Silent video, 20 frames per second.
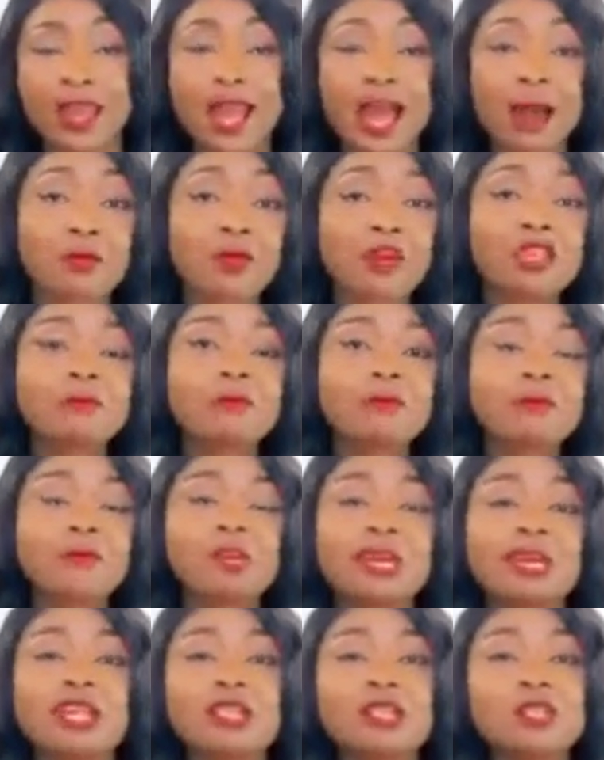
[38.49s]
I'm going to be
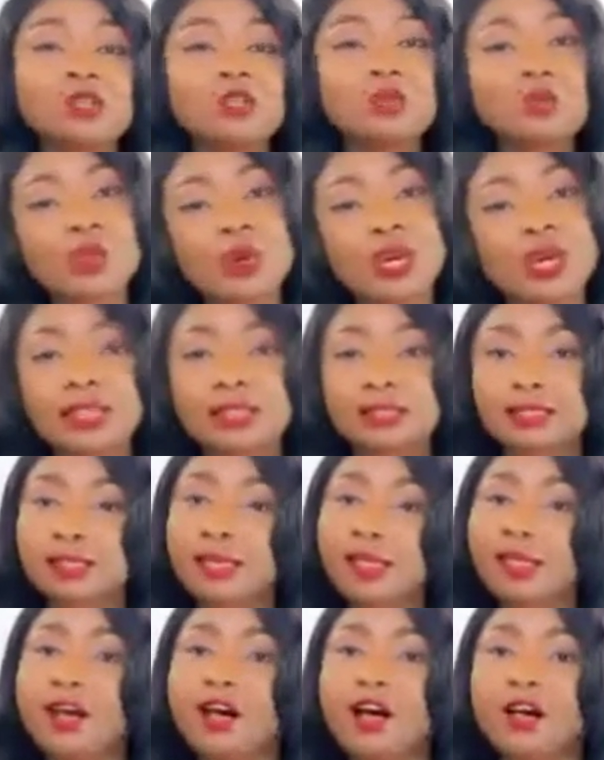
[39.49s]
picking
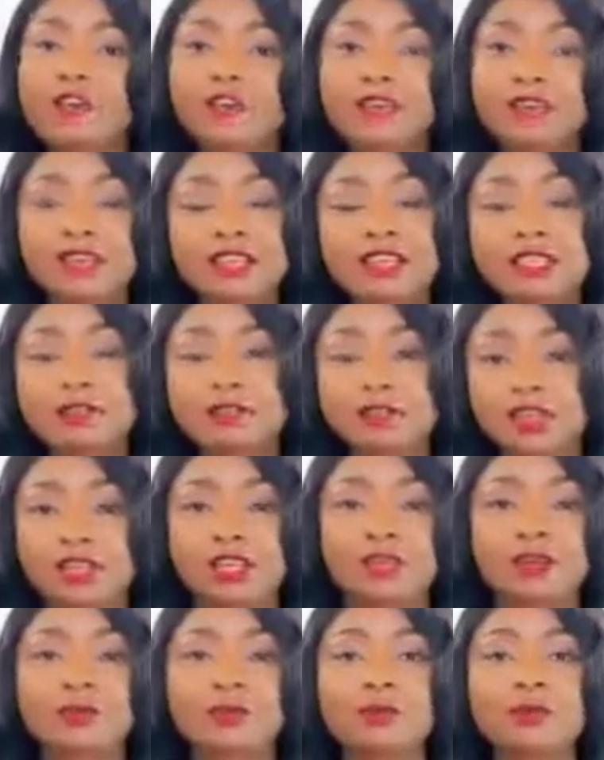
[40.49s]
20 of these
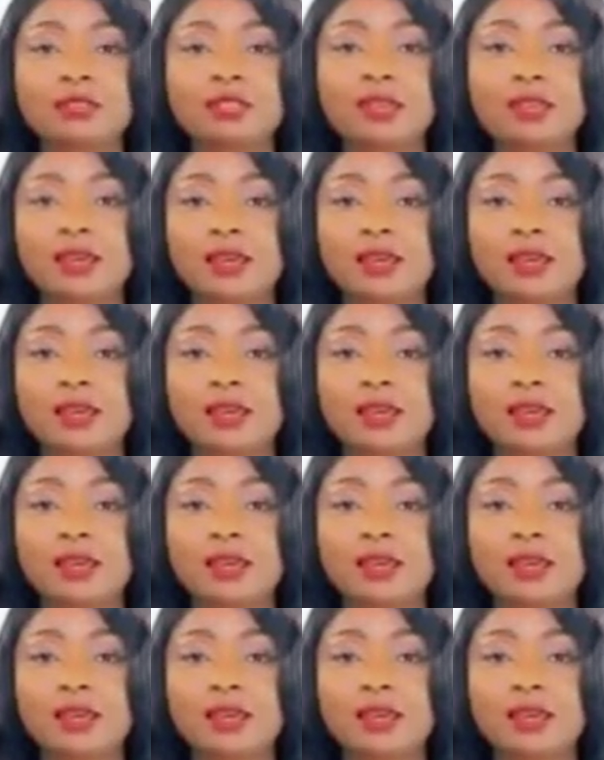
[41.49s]
videos